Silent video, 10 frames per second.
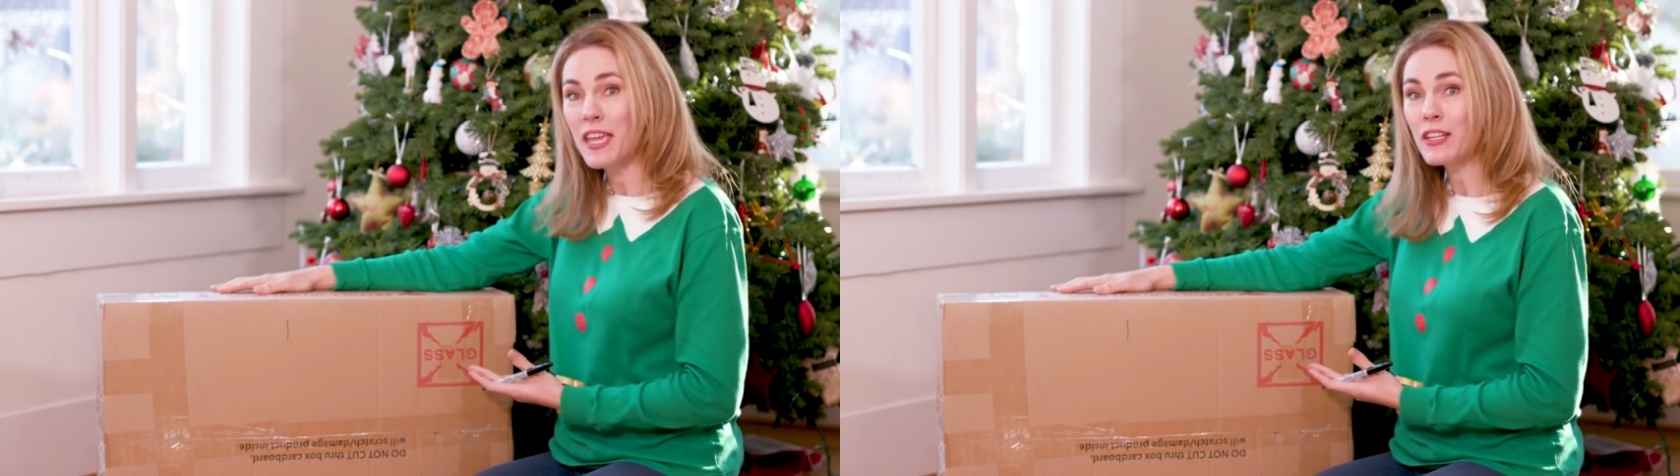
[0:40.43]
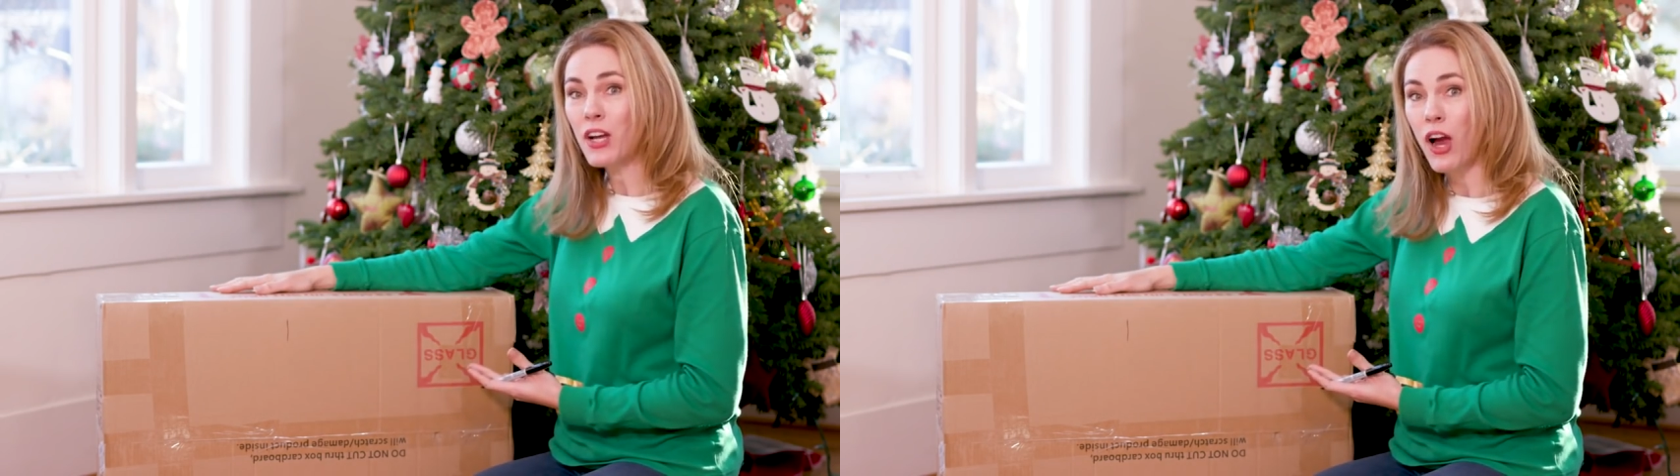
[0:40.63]

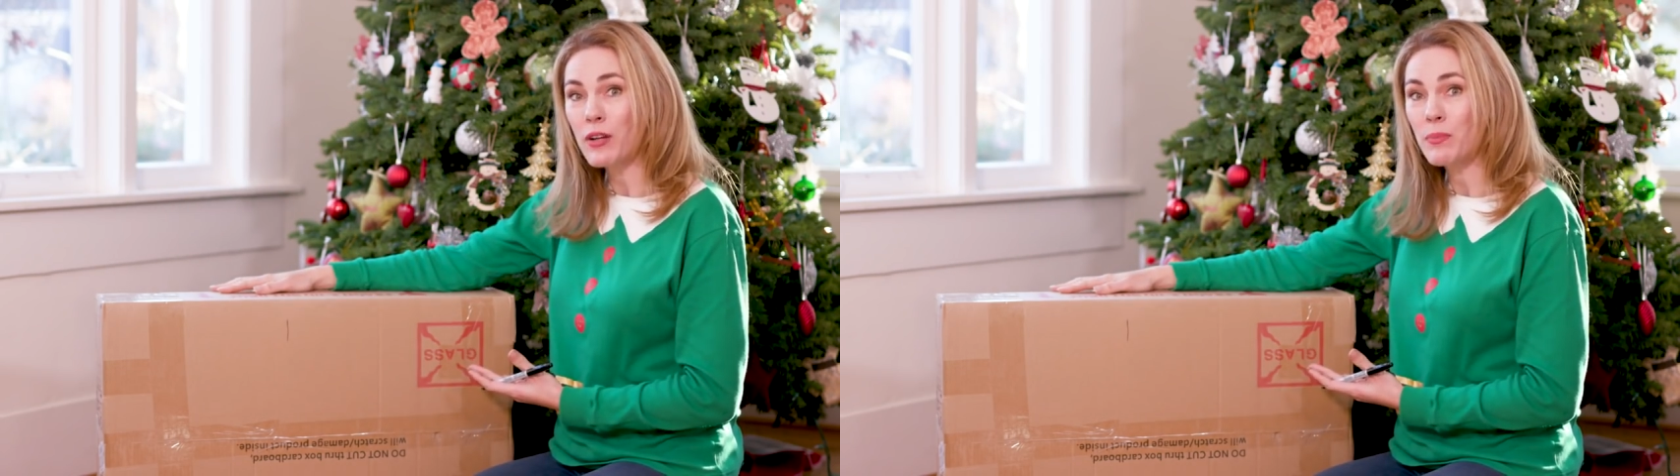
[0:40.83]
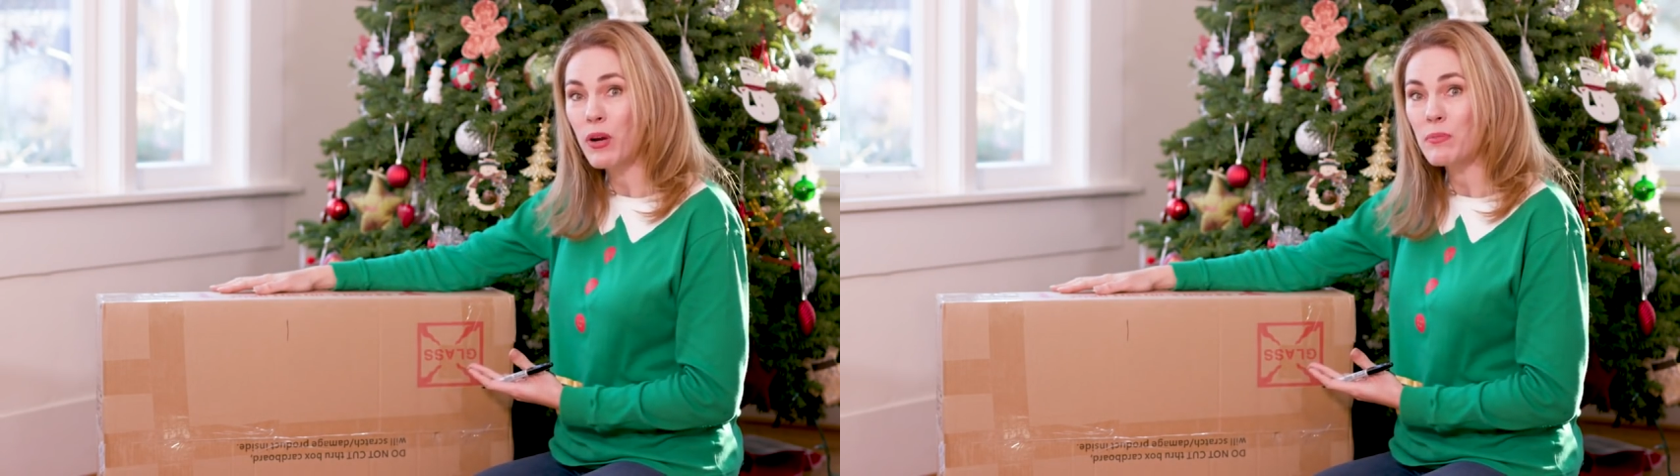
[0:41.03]
in a
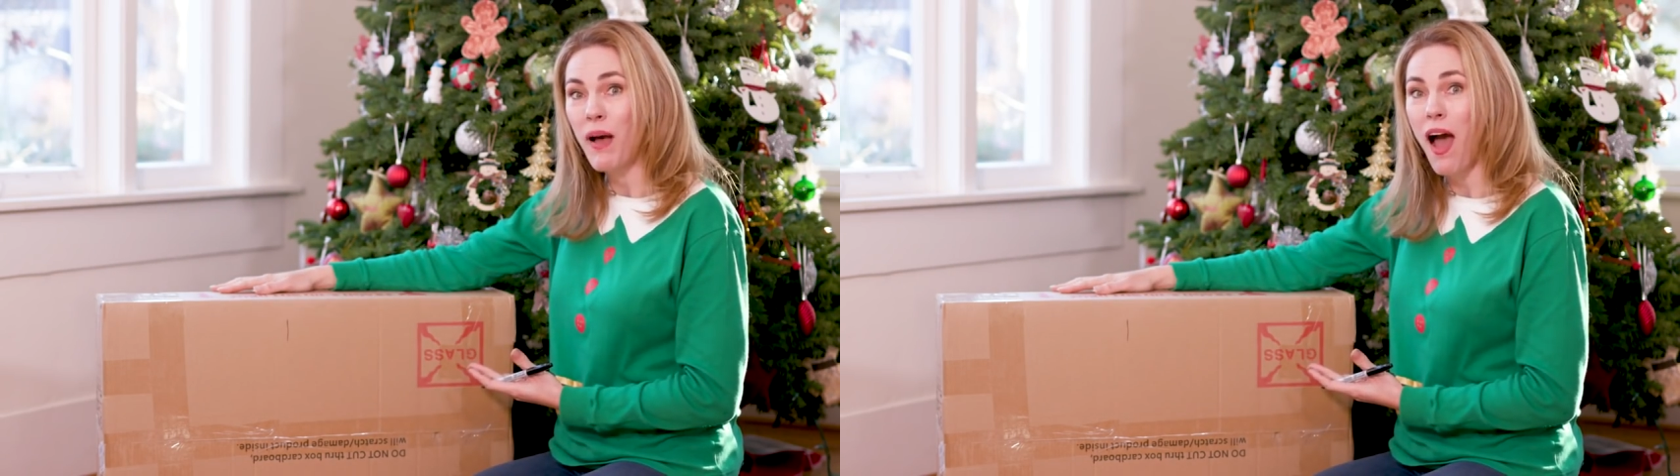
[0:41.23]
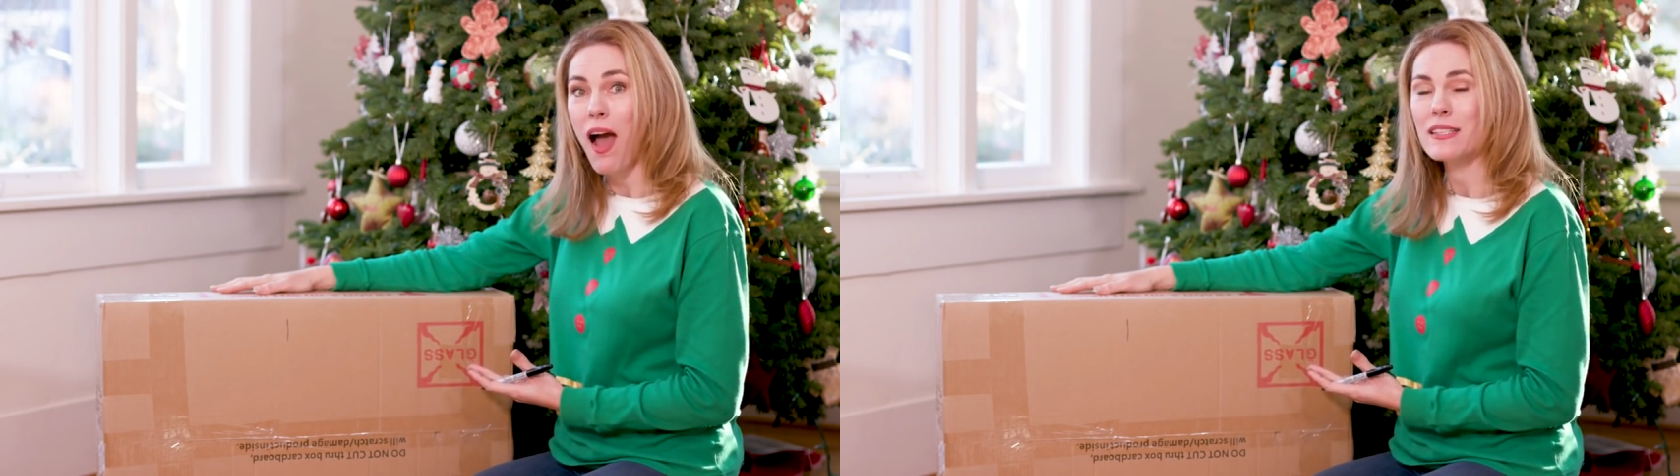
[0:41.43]
cardboard
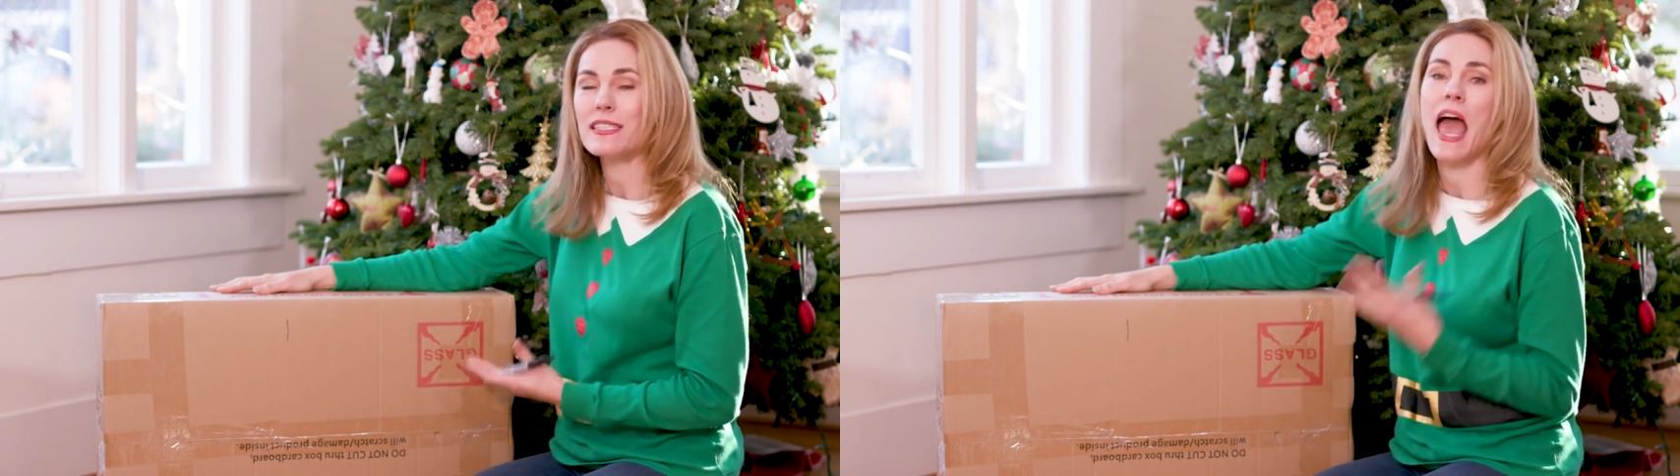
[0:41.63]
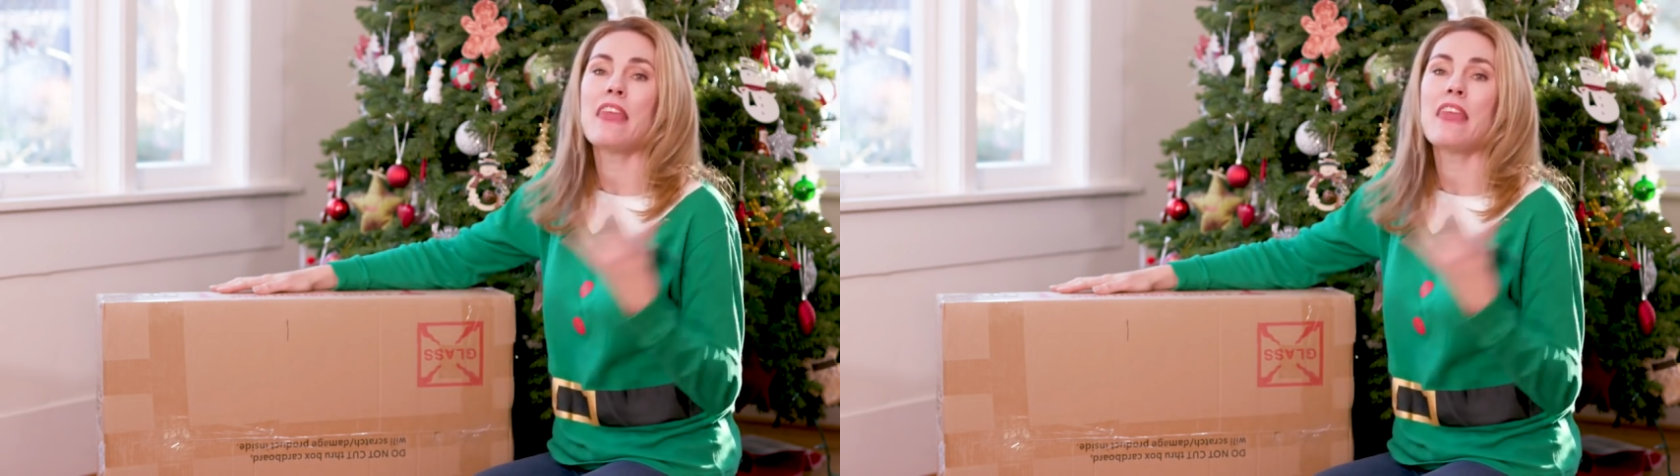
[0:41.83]
box